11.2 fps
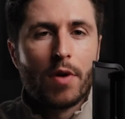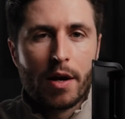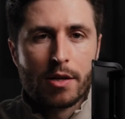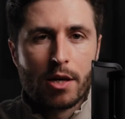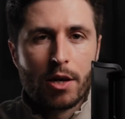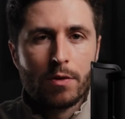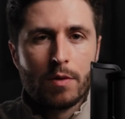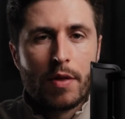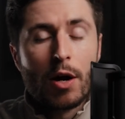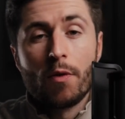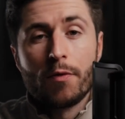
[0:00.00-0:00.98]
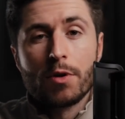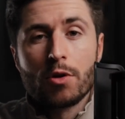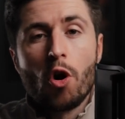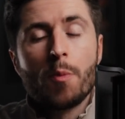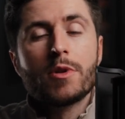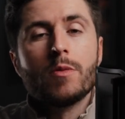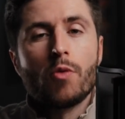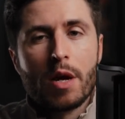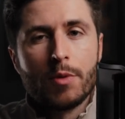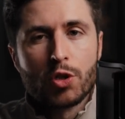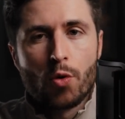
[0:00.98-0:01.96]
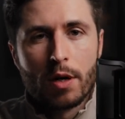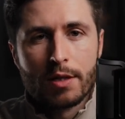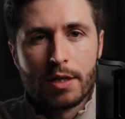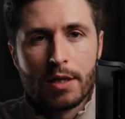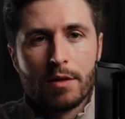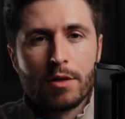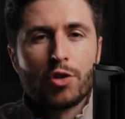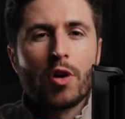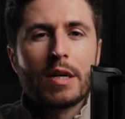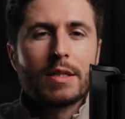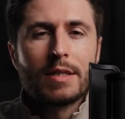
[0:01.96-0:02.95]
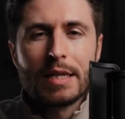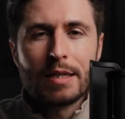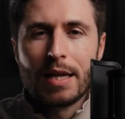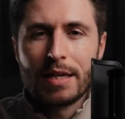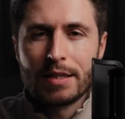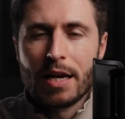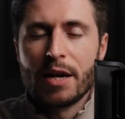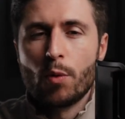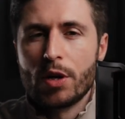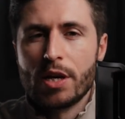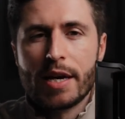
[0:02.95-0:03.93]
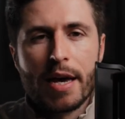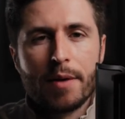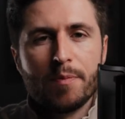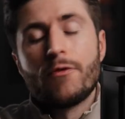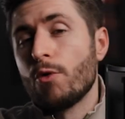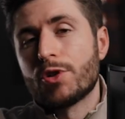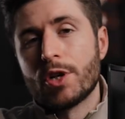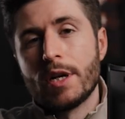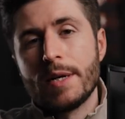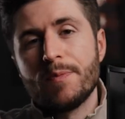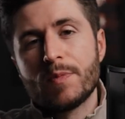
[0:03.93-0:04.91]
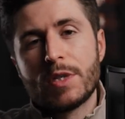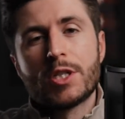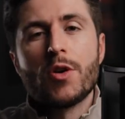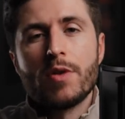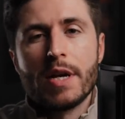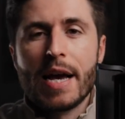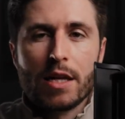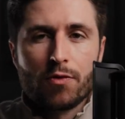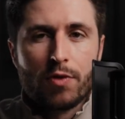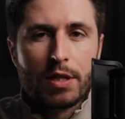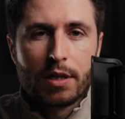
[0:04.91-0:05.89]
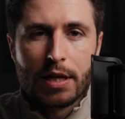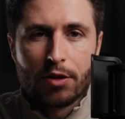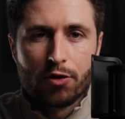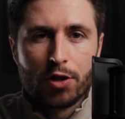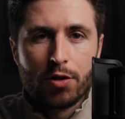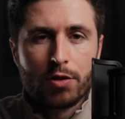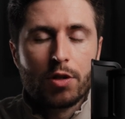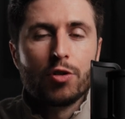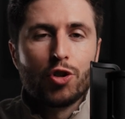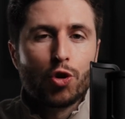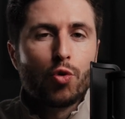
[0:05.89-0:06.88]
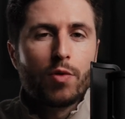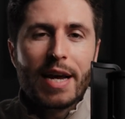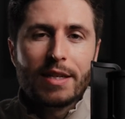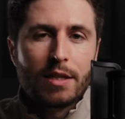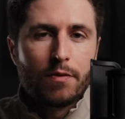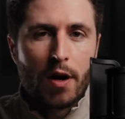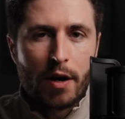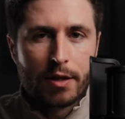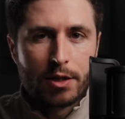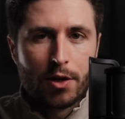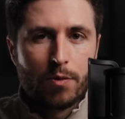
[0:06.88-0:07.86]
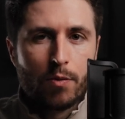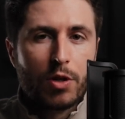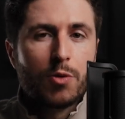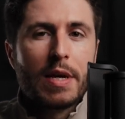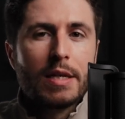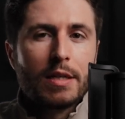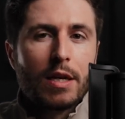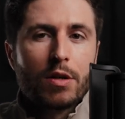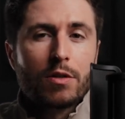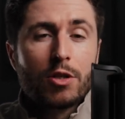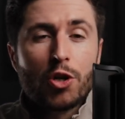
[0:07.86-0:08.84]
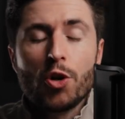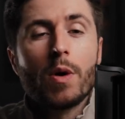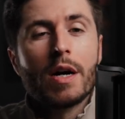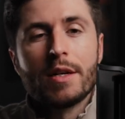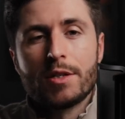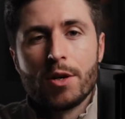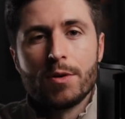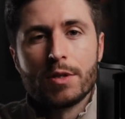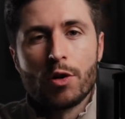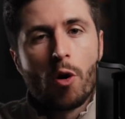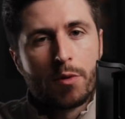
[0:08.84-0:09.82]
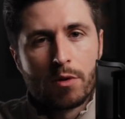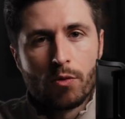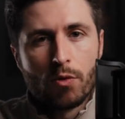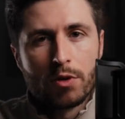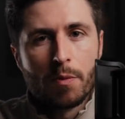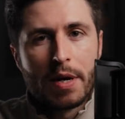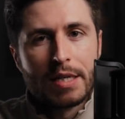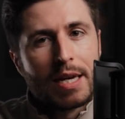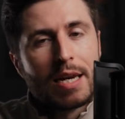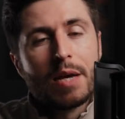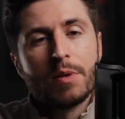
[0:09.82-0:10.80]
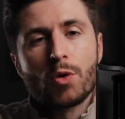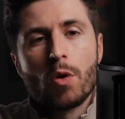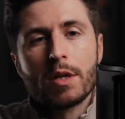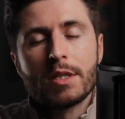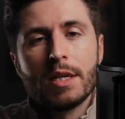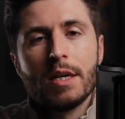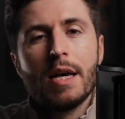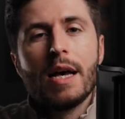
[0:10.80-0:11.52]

ISO that offers optimal image quality, so try to stick to that setting when you can. Fortunately, Sony has recently introduced dual native ISO, which means there are two ISOs that are optimal to maintain image quality